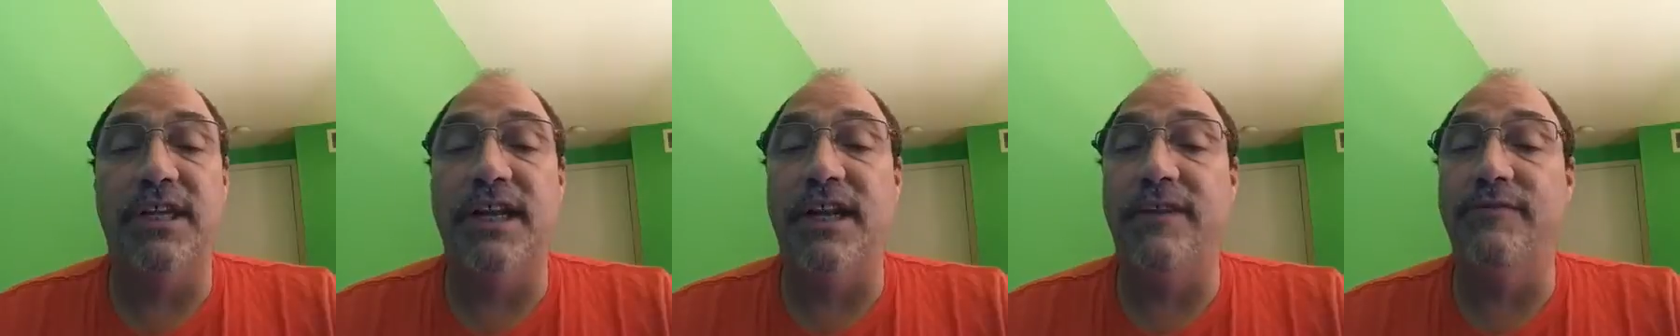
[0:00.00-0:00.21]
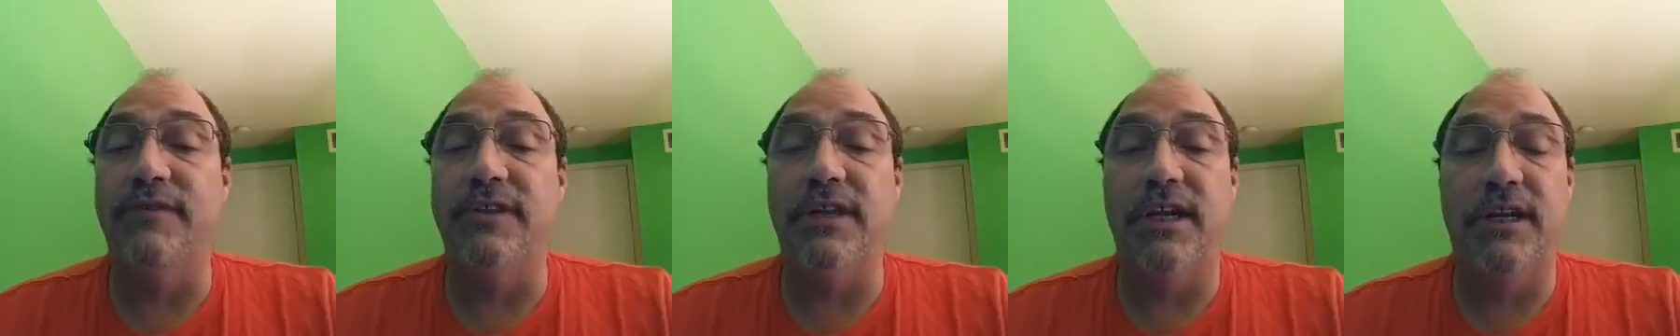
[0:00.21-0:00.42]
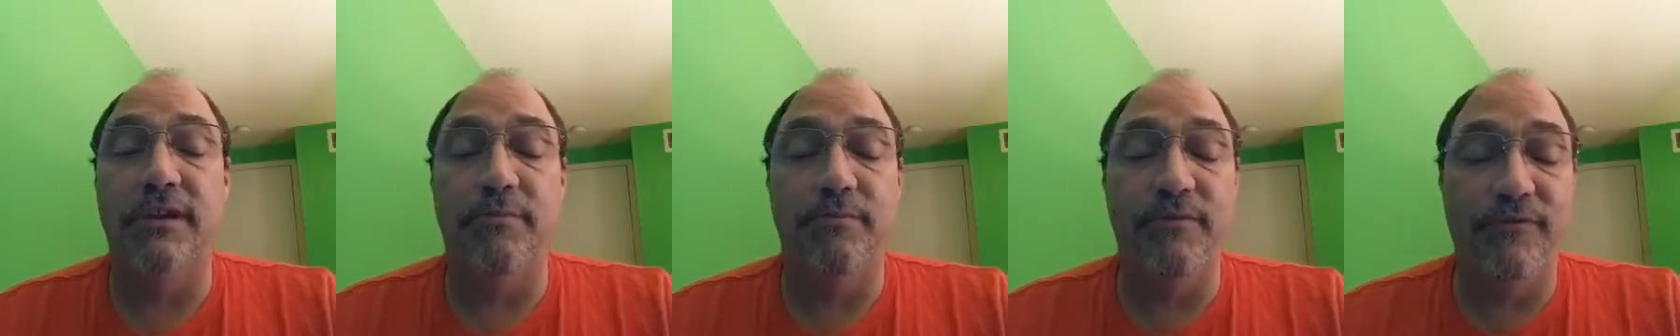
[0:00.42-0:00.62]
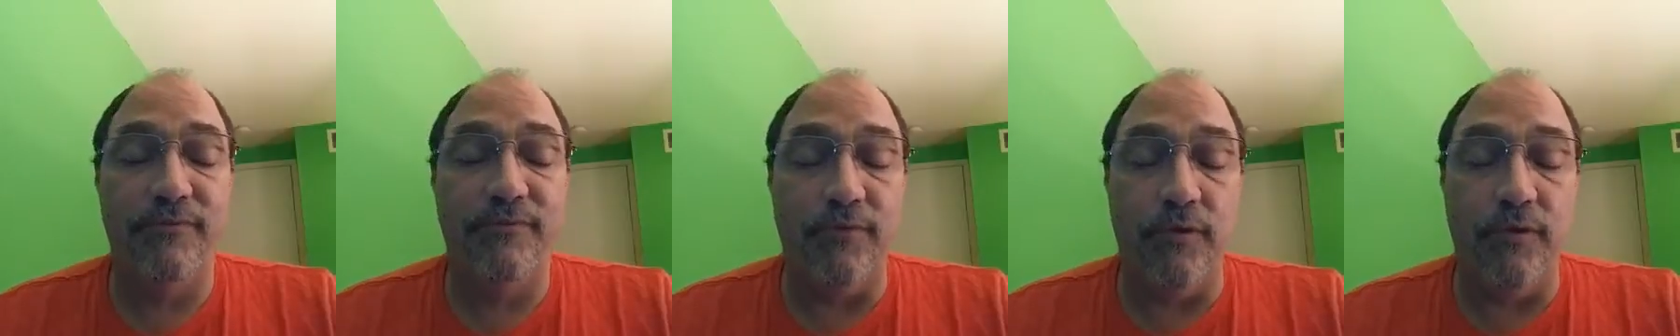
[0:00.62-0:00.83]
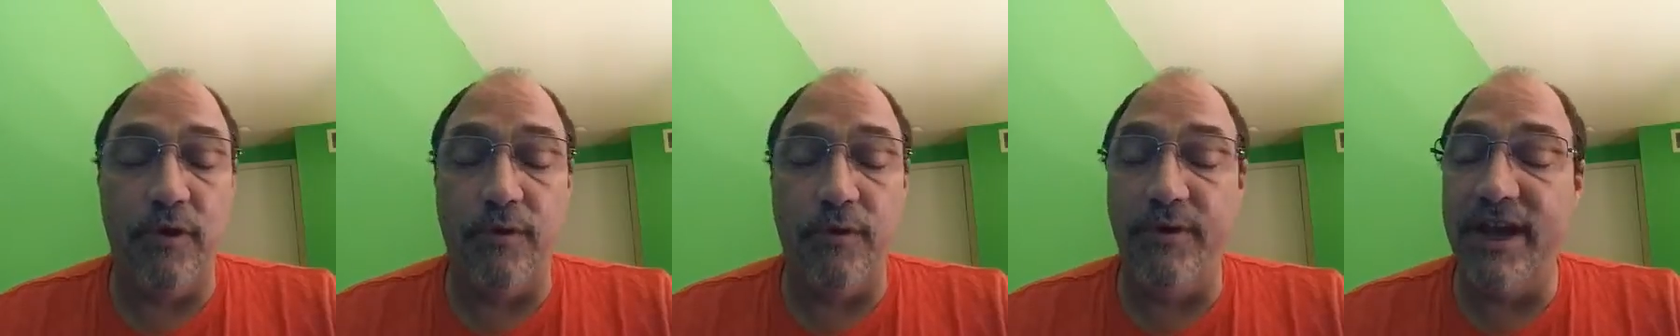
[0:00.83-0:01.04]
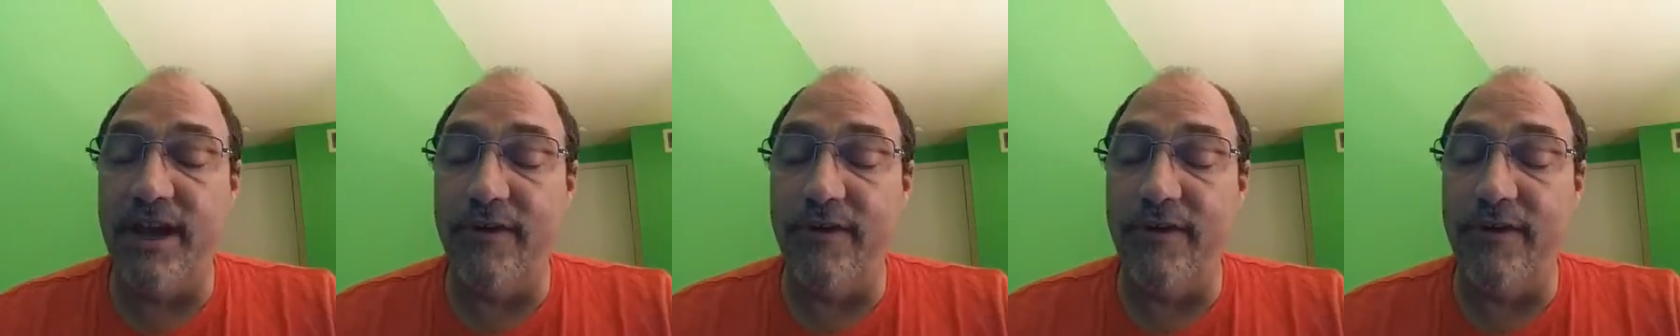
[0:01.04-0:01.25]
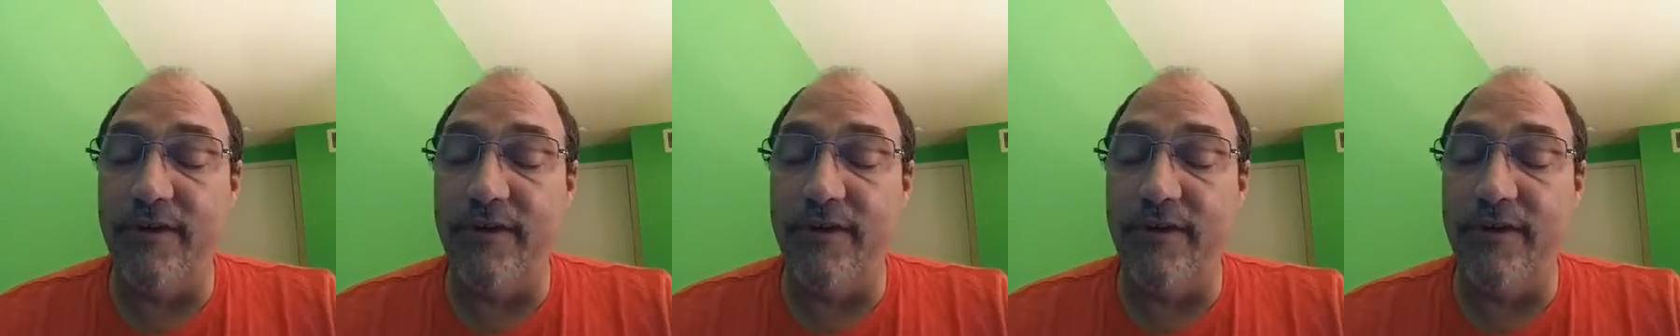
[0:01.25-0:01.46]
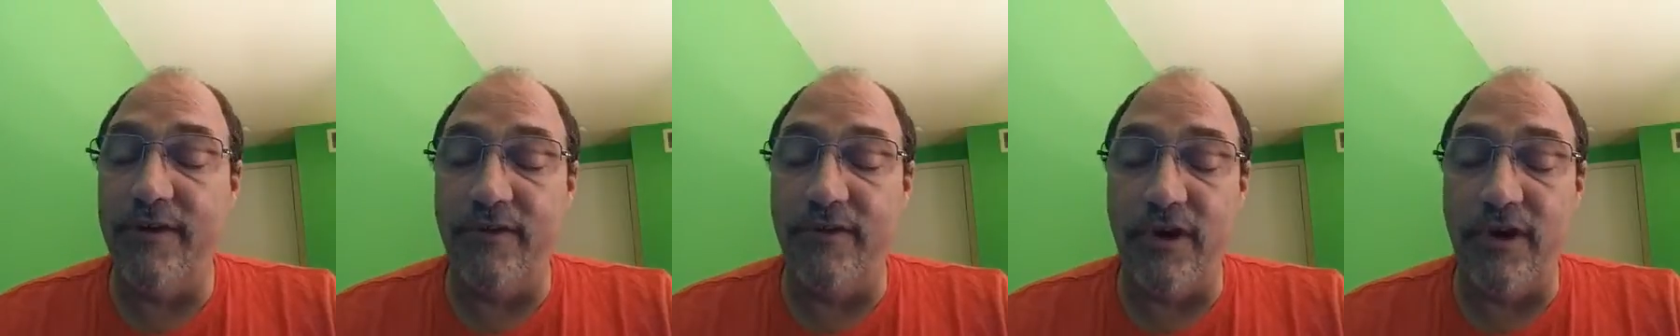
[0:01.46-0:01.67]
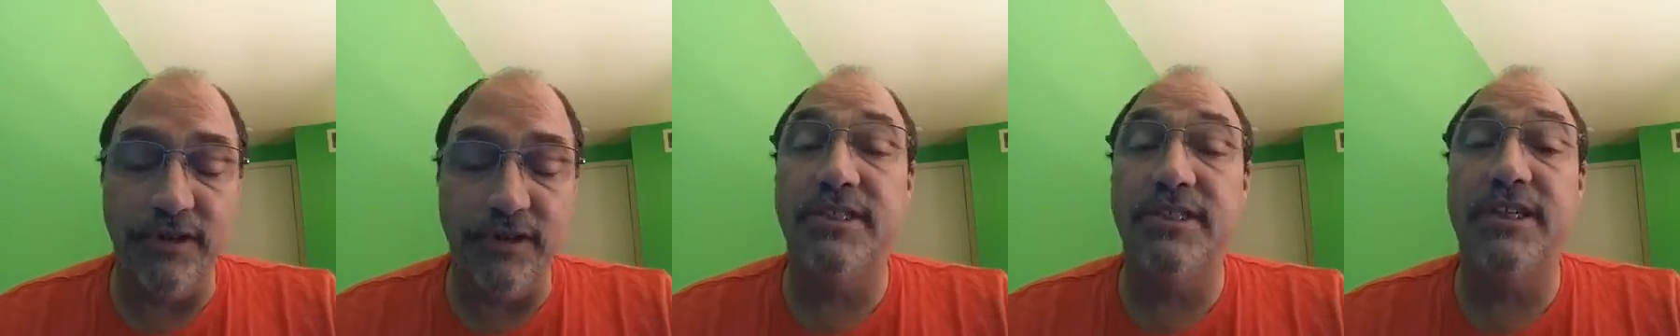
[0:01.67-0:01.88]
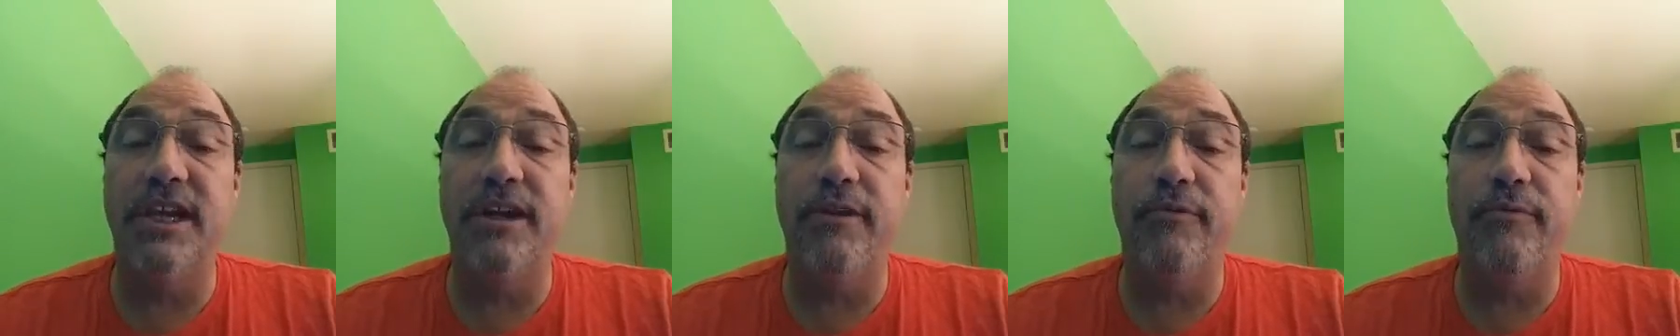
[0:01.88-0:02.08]
and I've said it before, we have 110
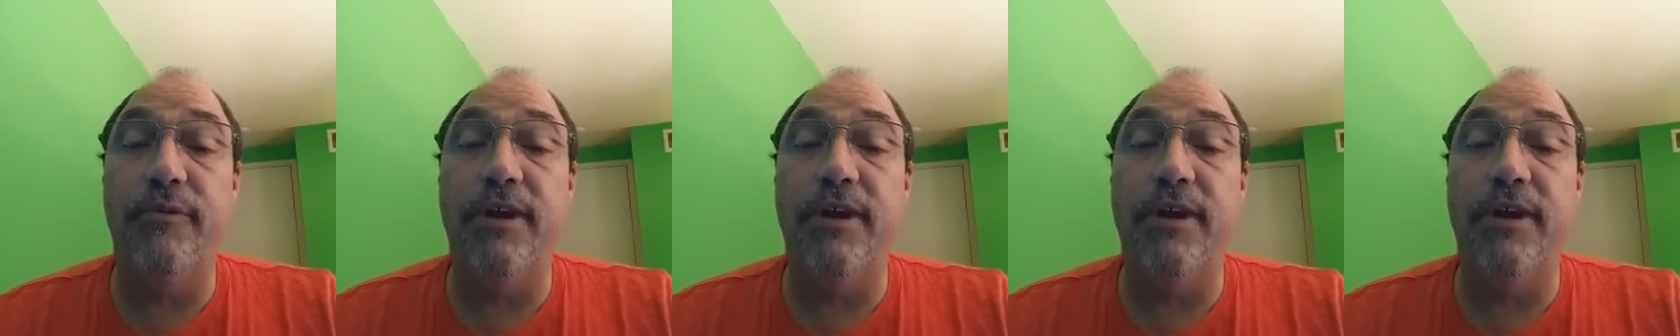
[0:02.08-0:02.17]
state